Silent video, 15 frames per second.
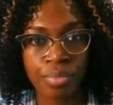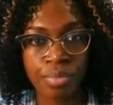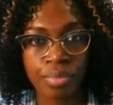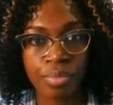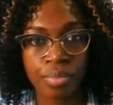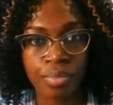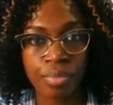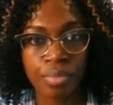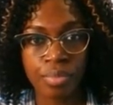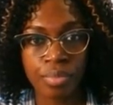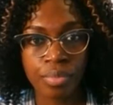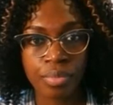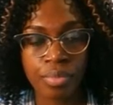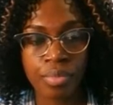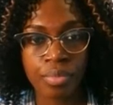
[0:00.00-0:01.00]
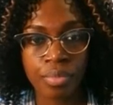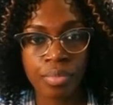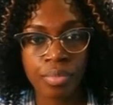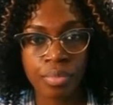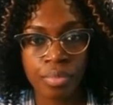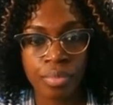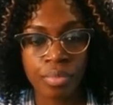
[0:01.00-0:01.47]

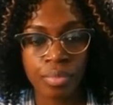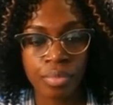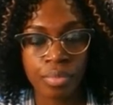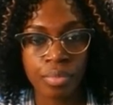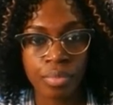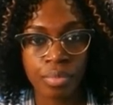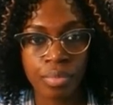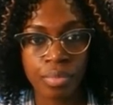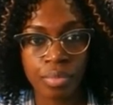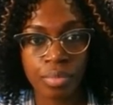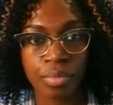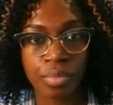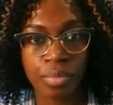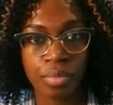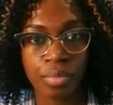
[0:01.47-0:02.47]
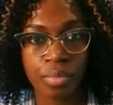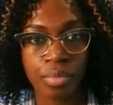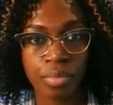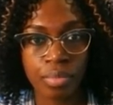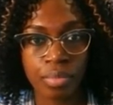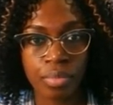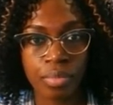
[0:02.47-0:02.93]

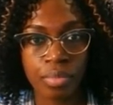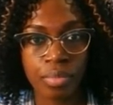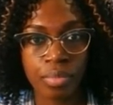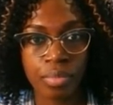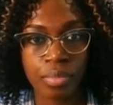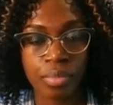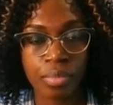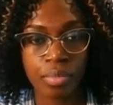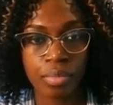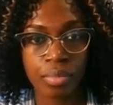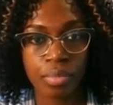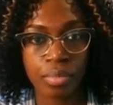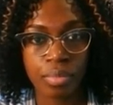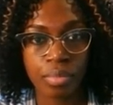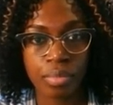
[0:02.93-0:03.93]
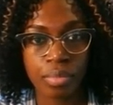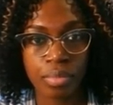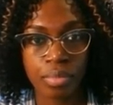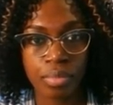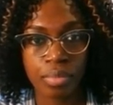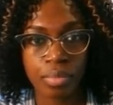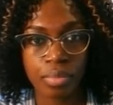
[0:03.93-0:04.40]

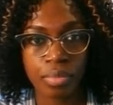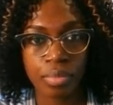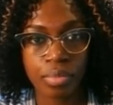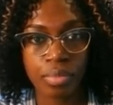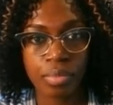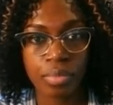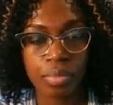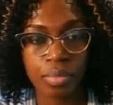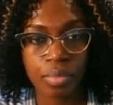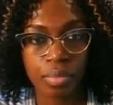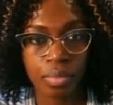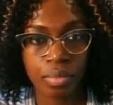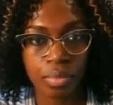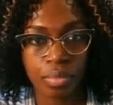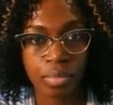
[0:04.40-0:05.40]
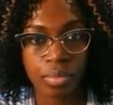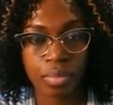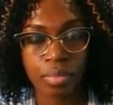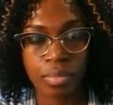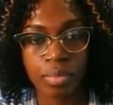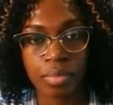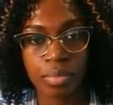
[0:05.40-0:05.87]

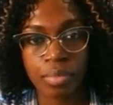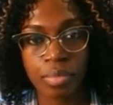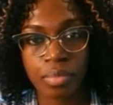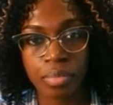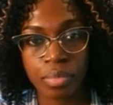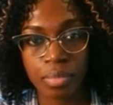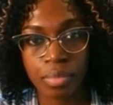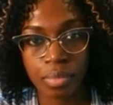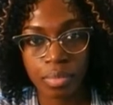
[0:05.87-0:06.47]
(silent)